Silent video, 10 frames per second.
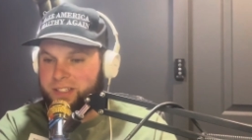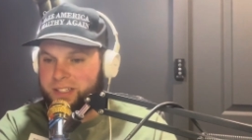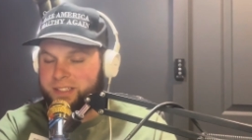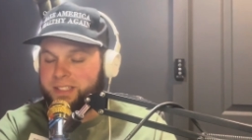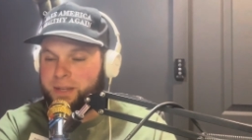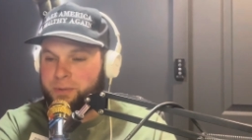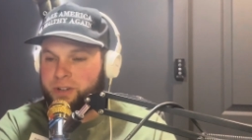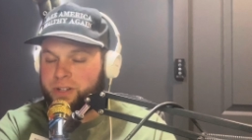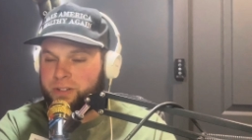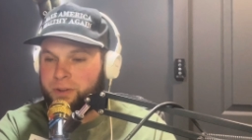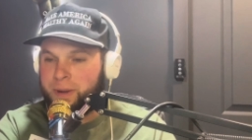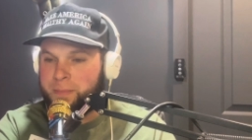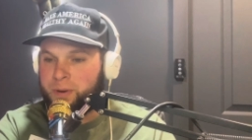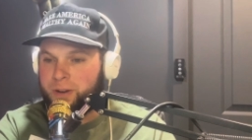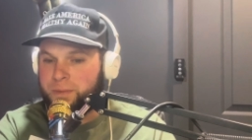This is hypocritical on my
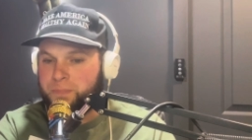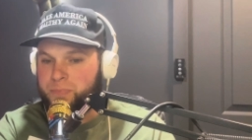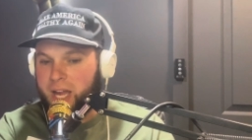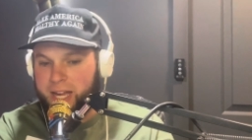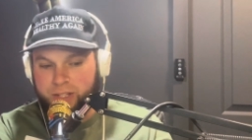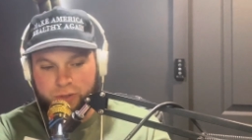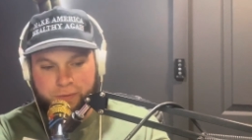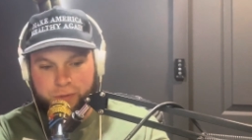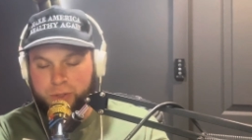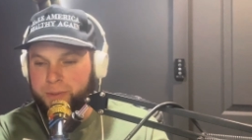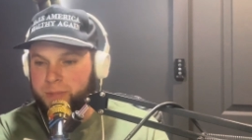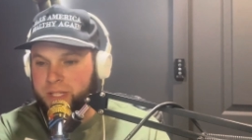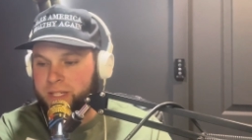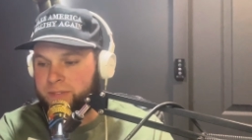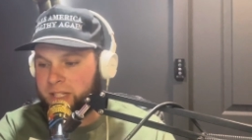part. I do fully
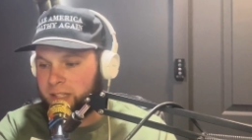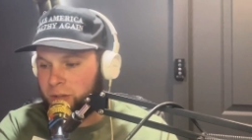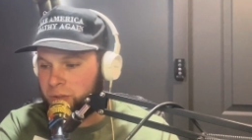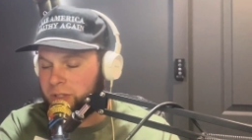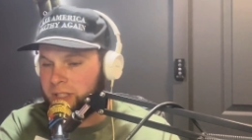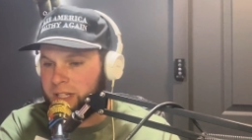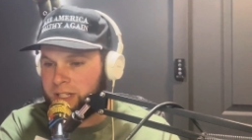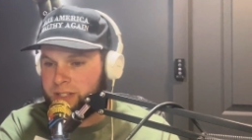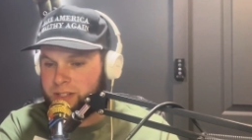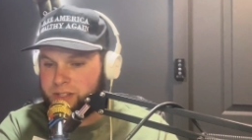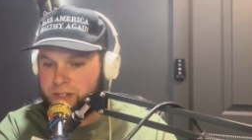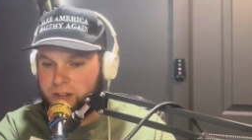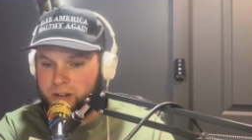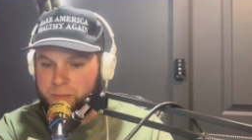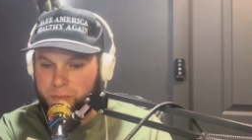believe that local elections
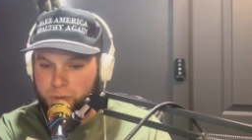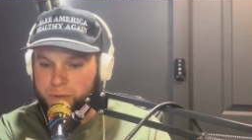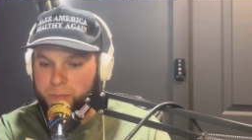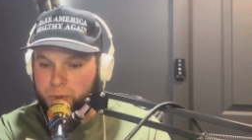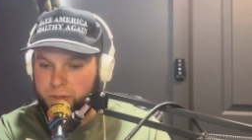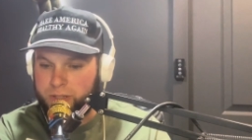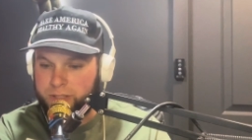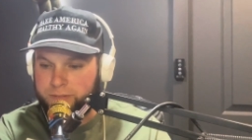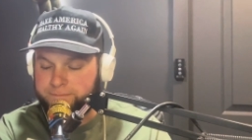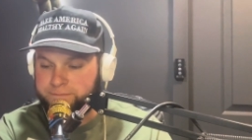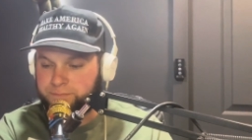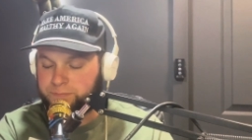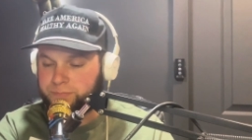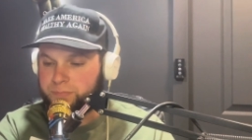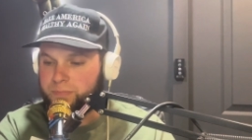are more important
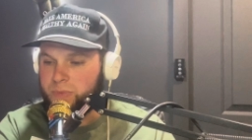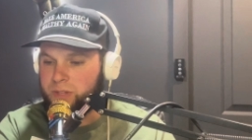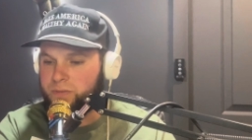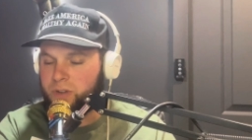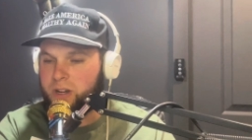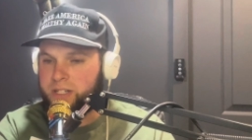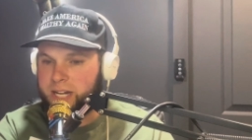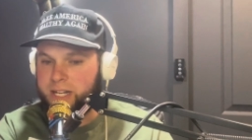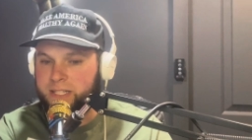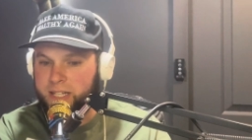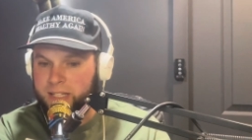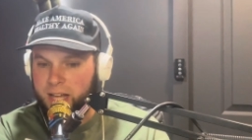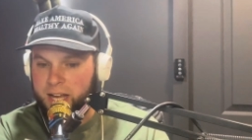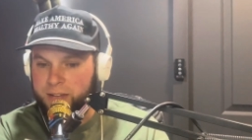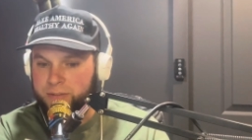for our day to day
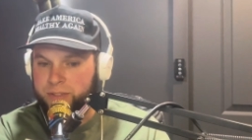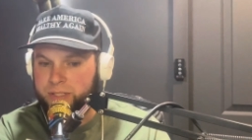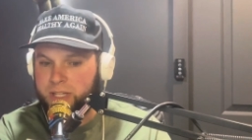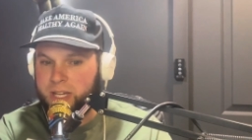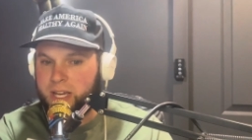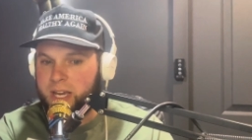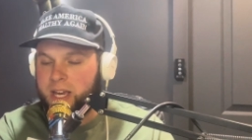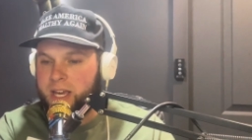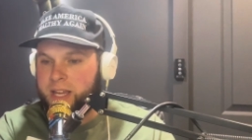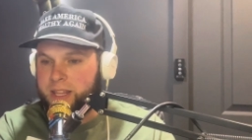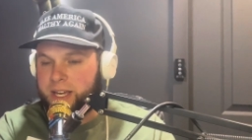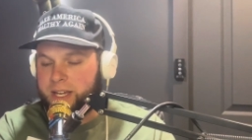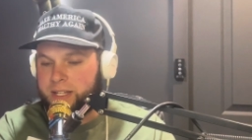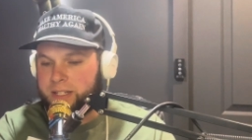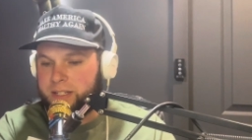lives
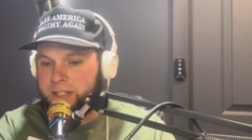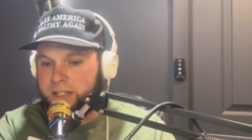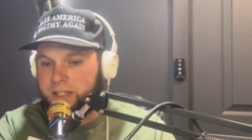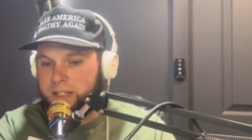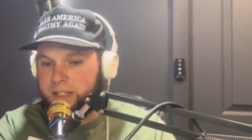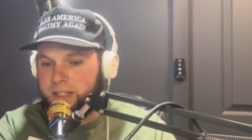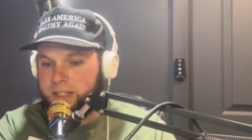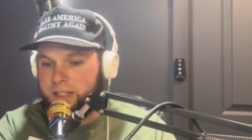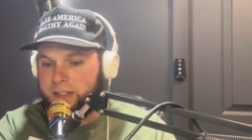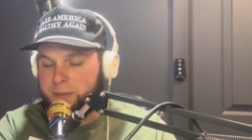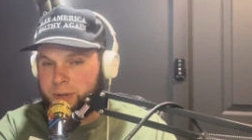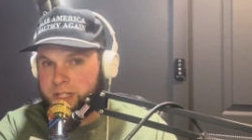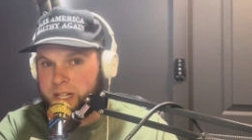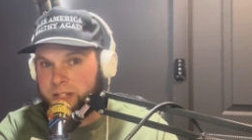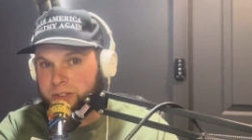than the
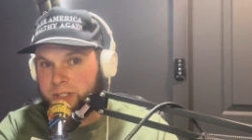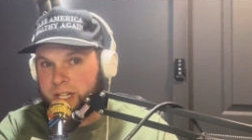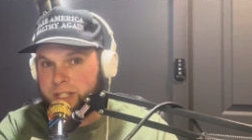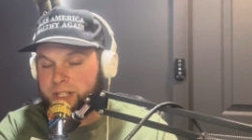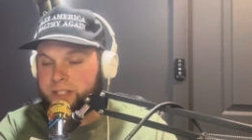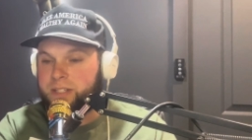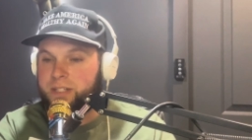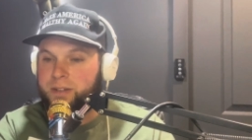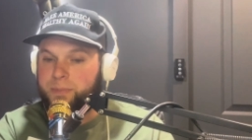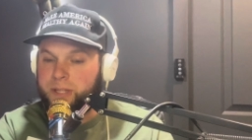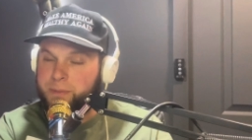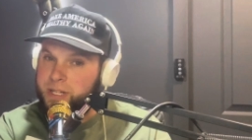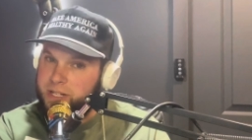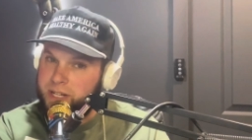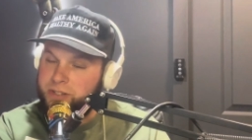presidential election. But the
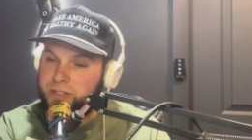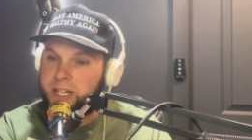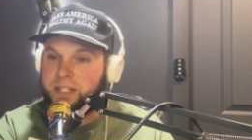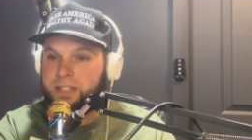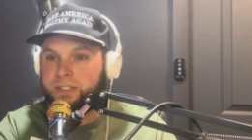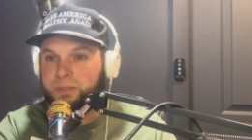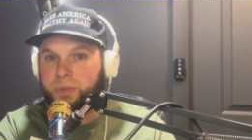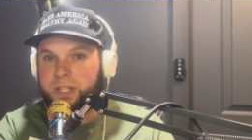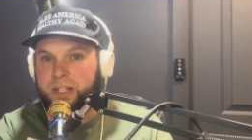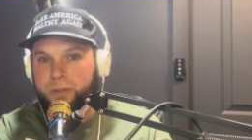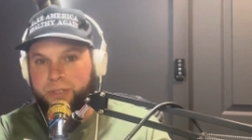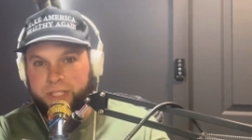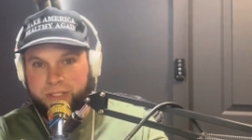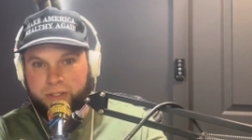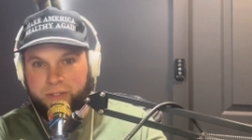presidential election is the one that always
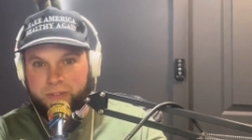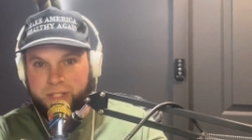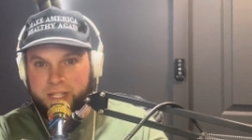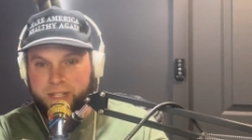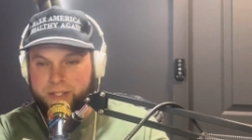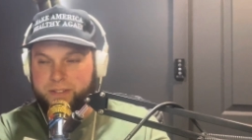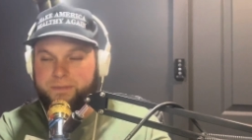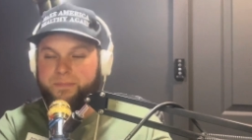gets all of our attention.